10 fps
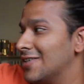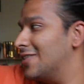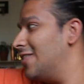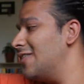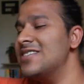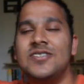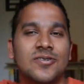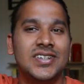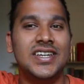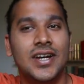closet
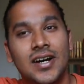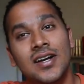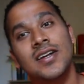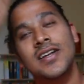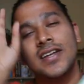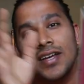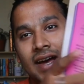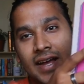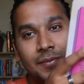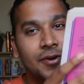over here,
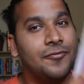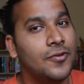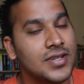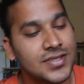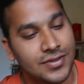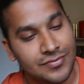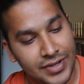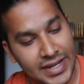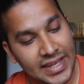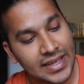and I'm going to focus on
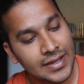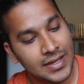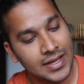reading.